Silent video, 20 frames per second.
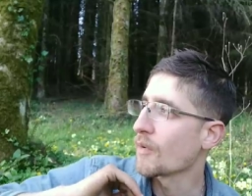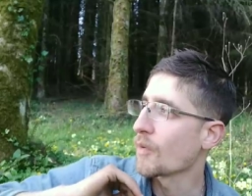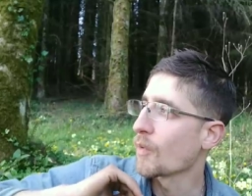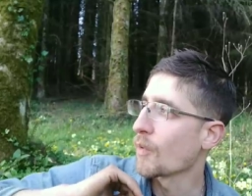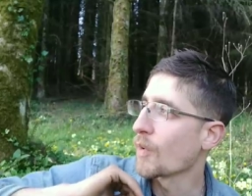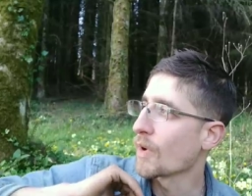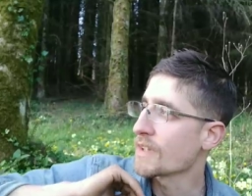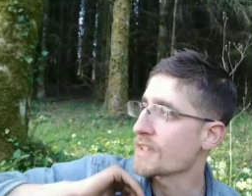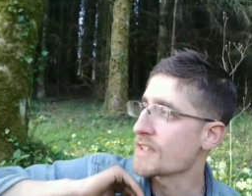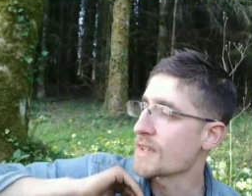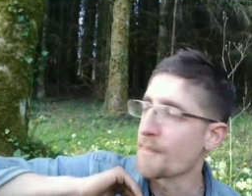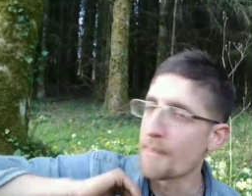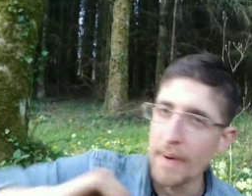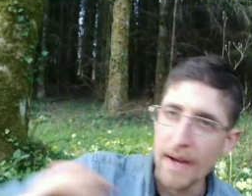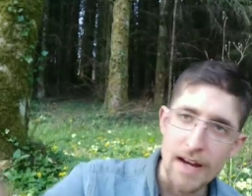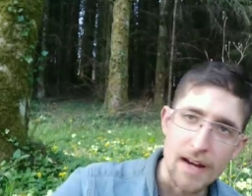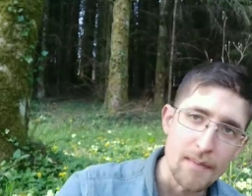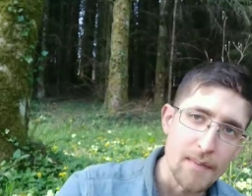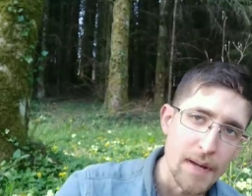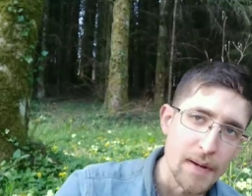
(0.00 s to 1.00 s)
what's the
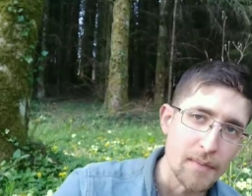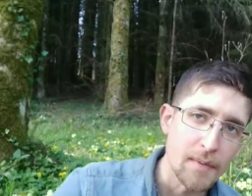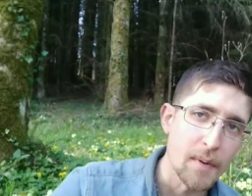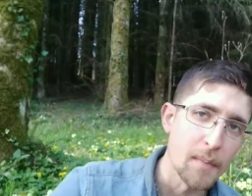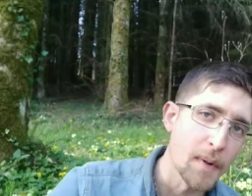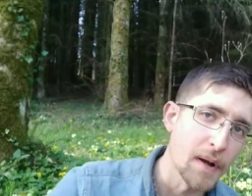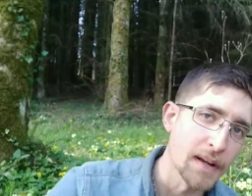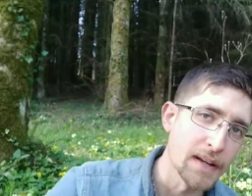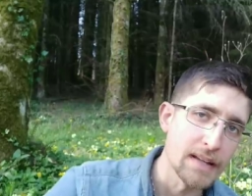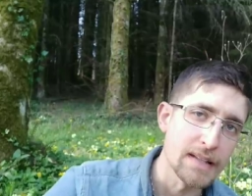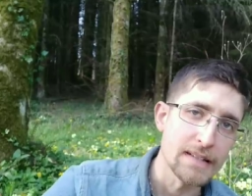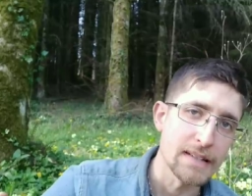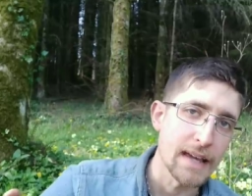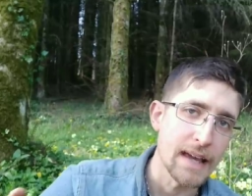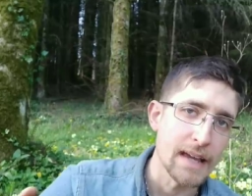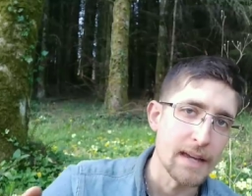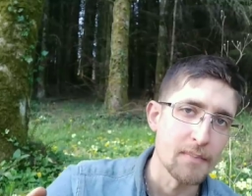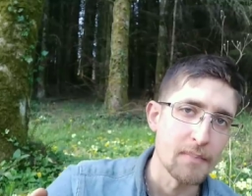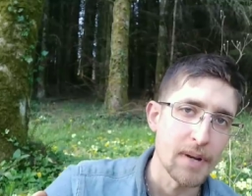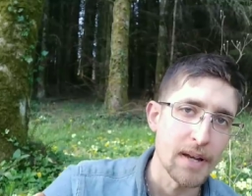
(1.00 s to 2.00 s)
bare minimum I need to
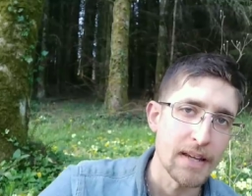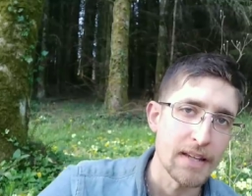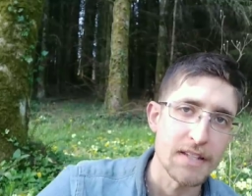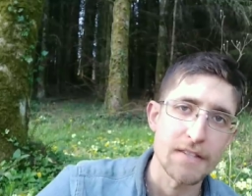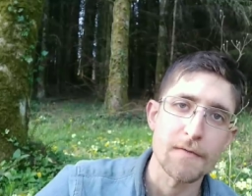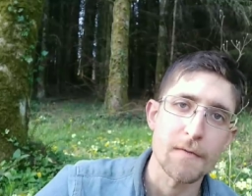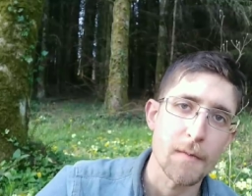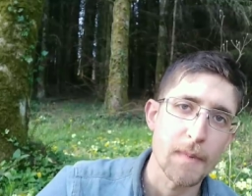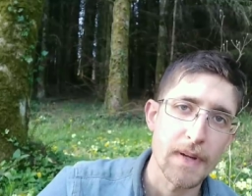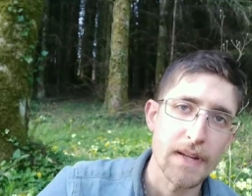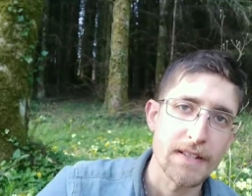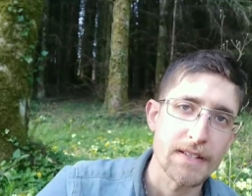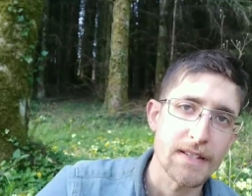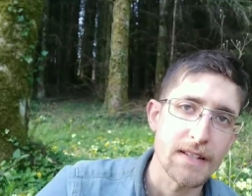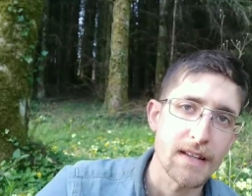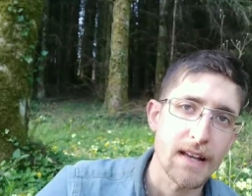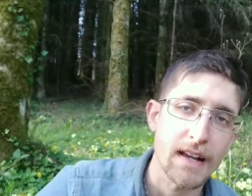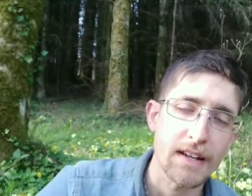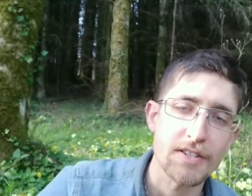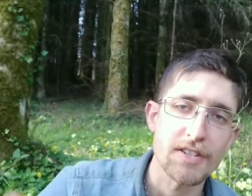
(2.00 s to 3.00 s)
get in place for me
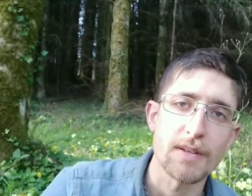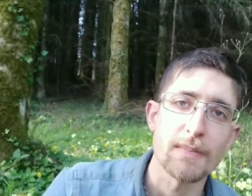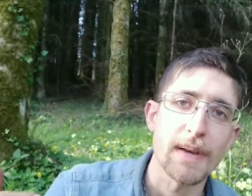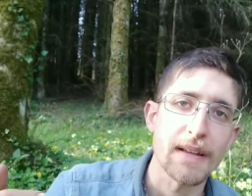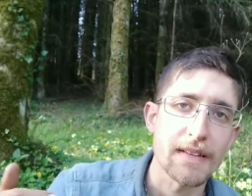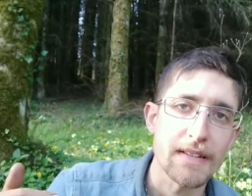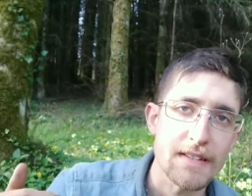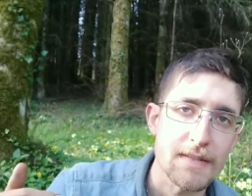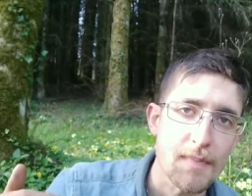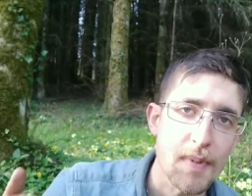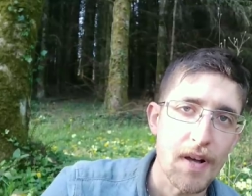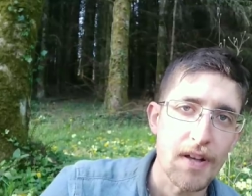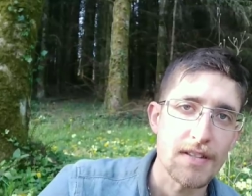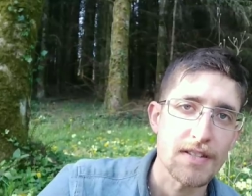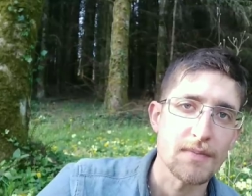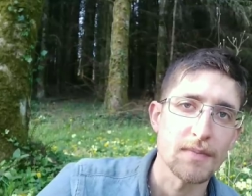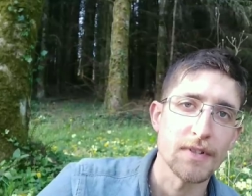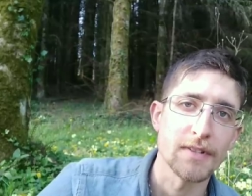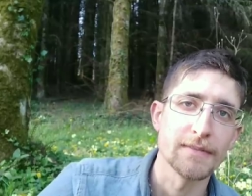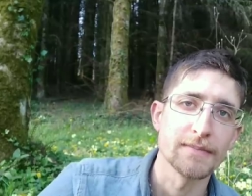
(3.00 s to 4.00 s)
to actually make this
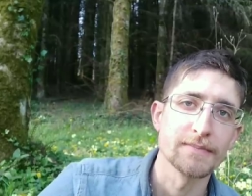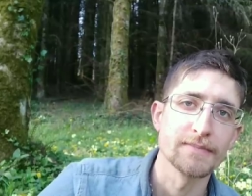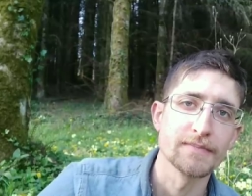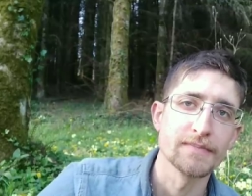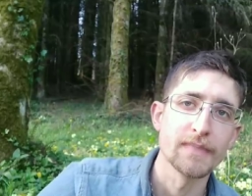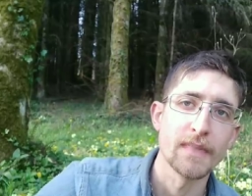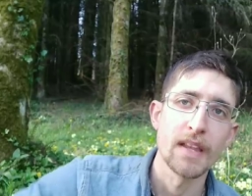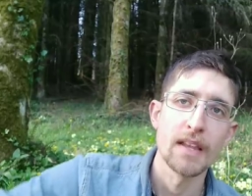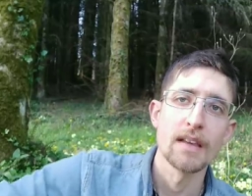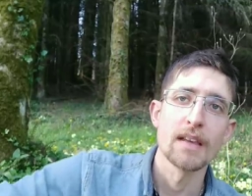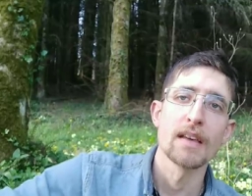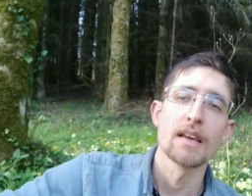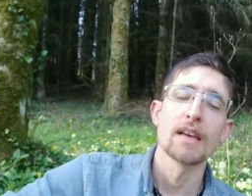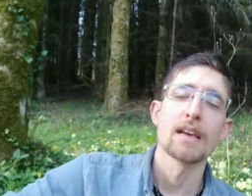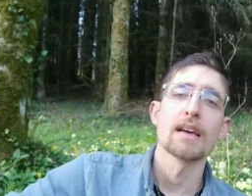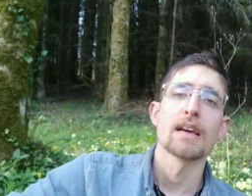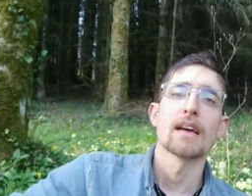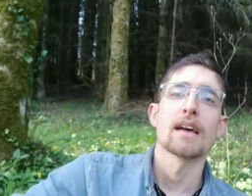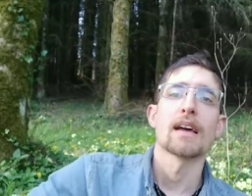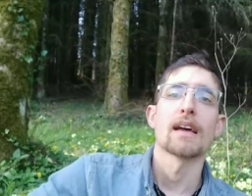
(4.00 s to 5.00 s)
possible
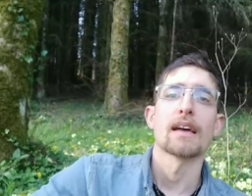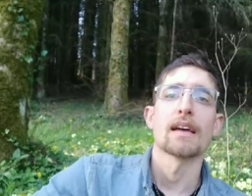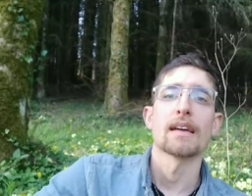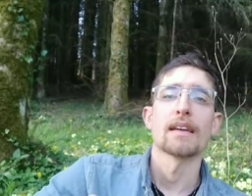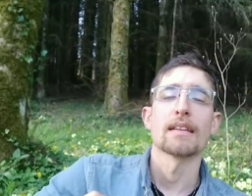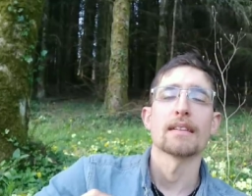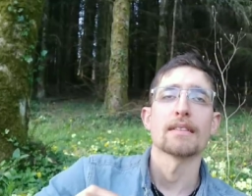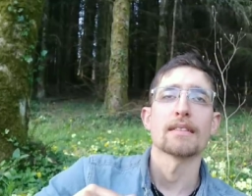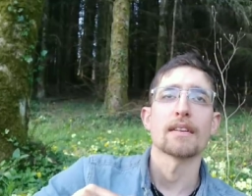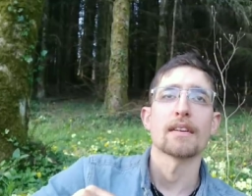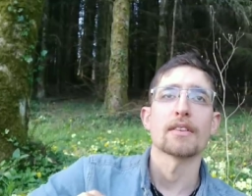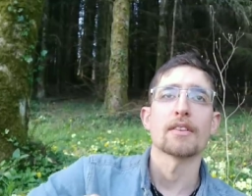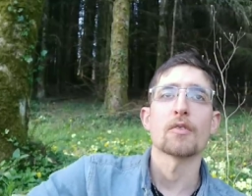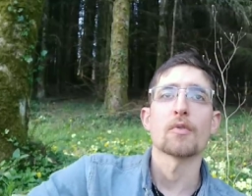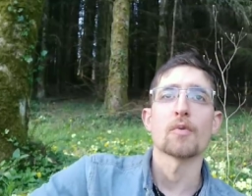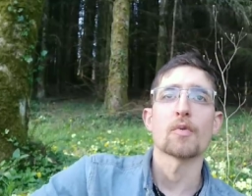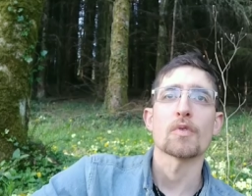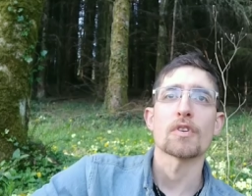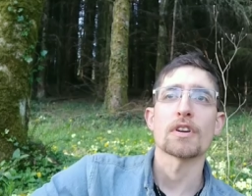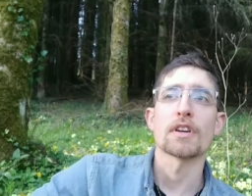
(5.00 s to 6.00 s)
and I
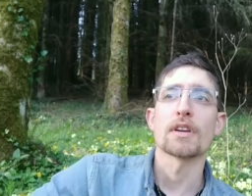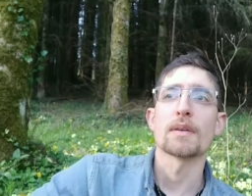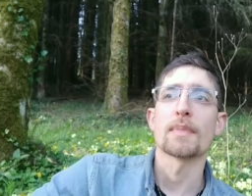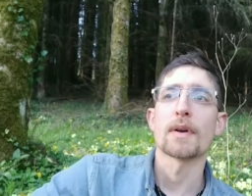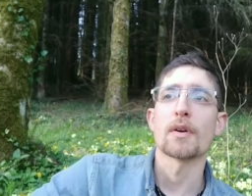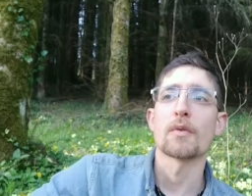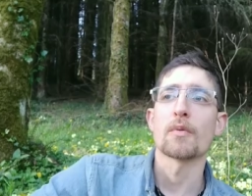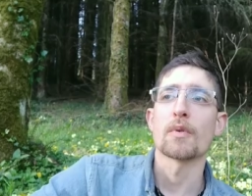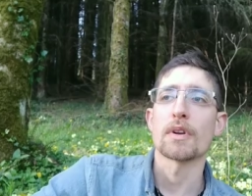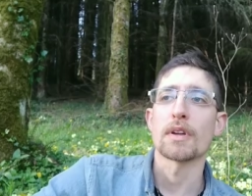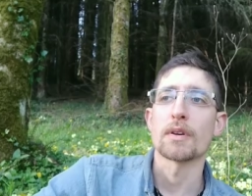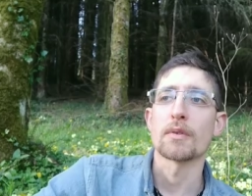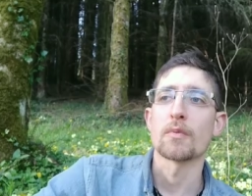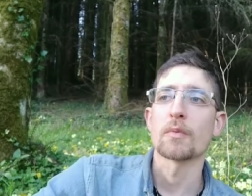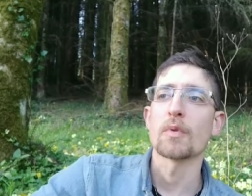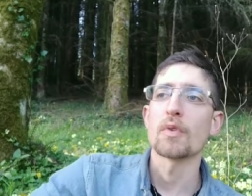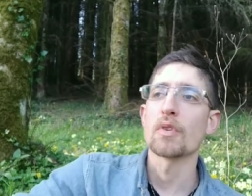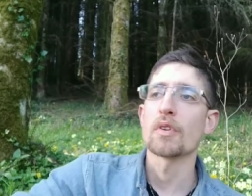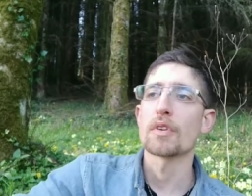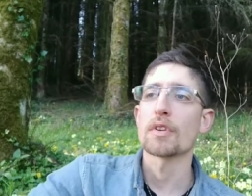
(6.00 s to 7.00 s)
don't worry about what I
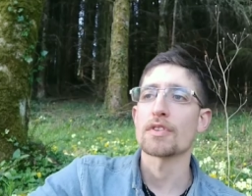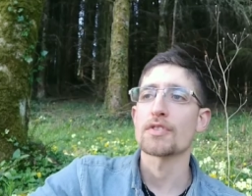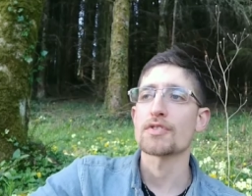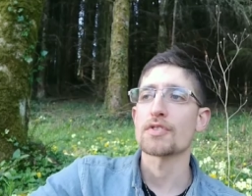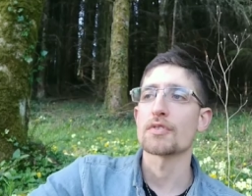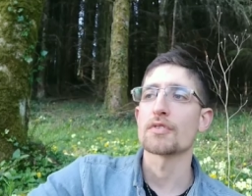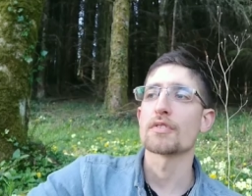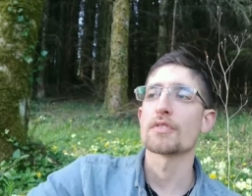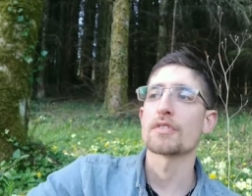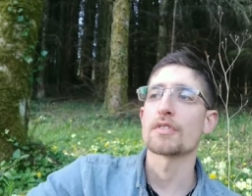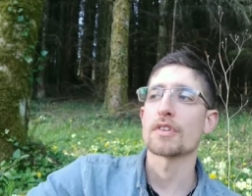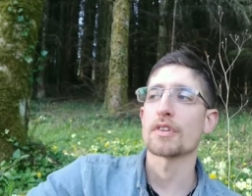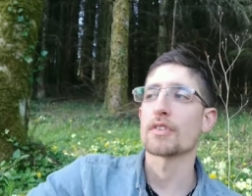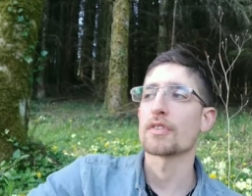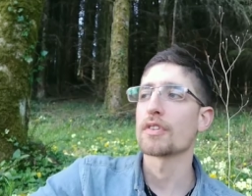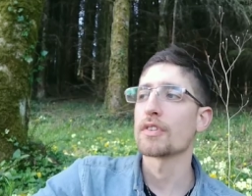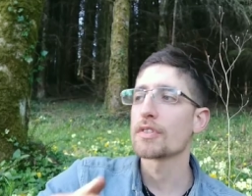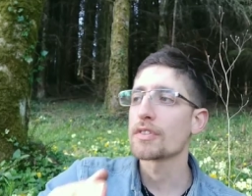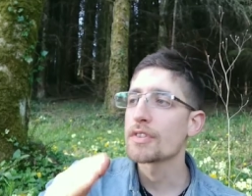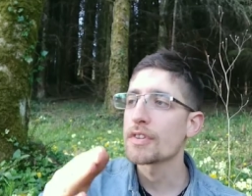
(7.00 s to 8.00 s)
would or should or
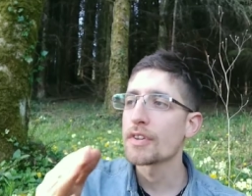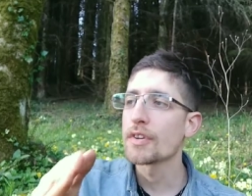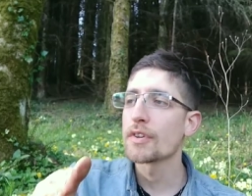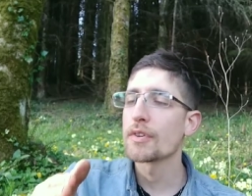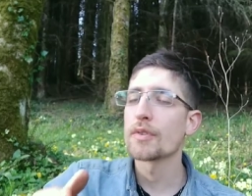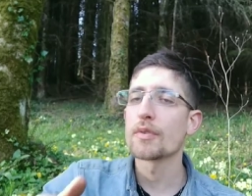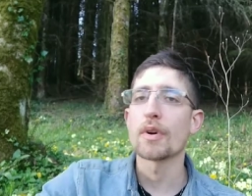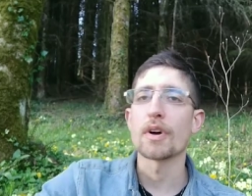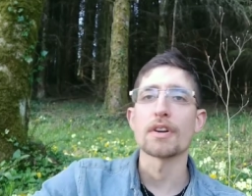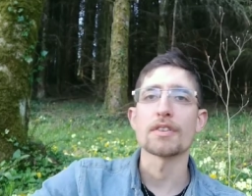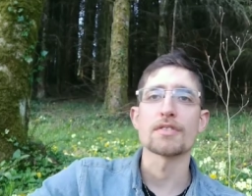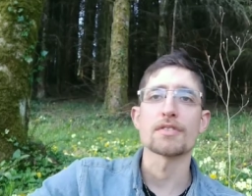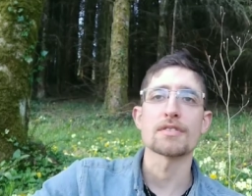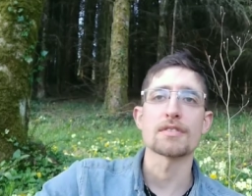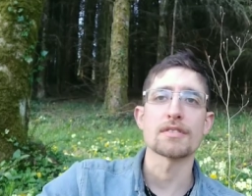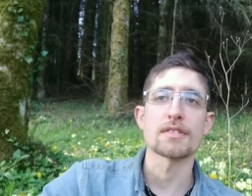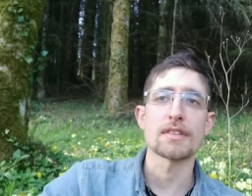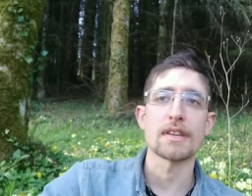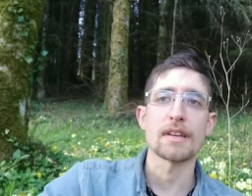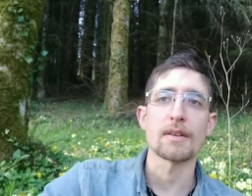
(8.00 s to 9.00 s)
could do I just
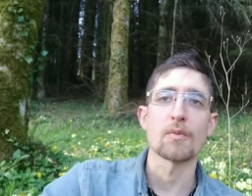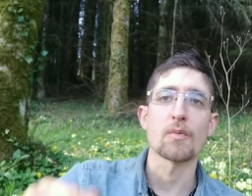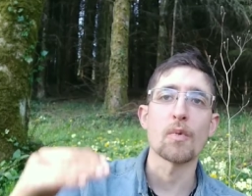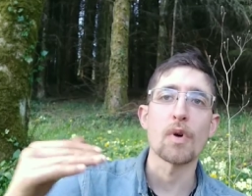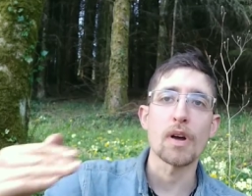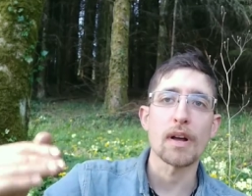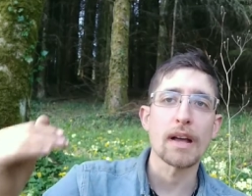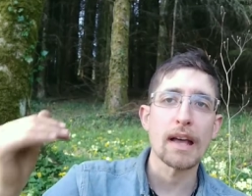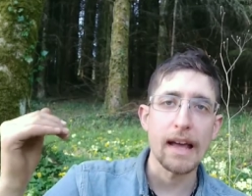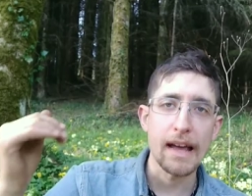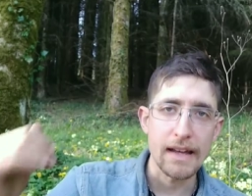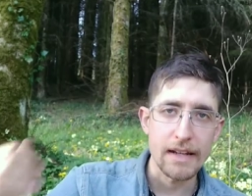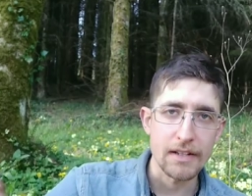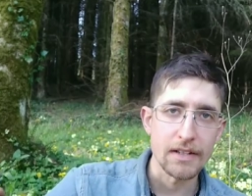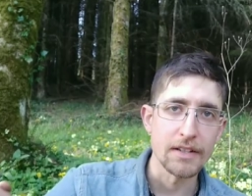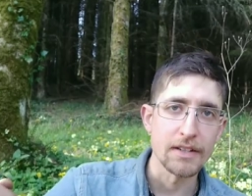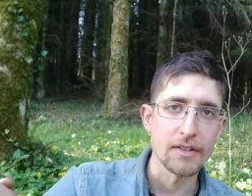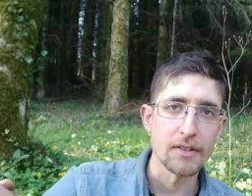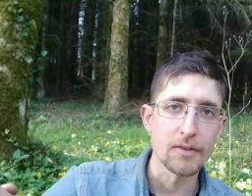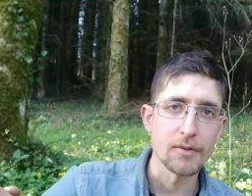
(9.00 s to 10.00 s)
say what can
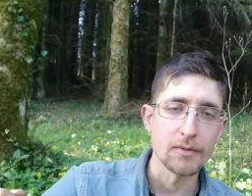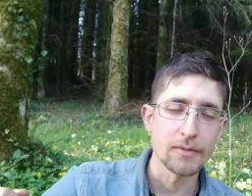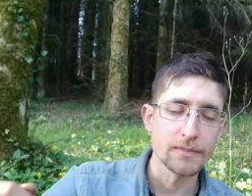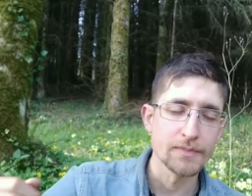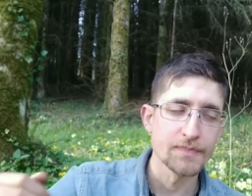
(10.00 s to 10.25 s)
I do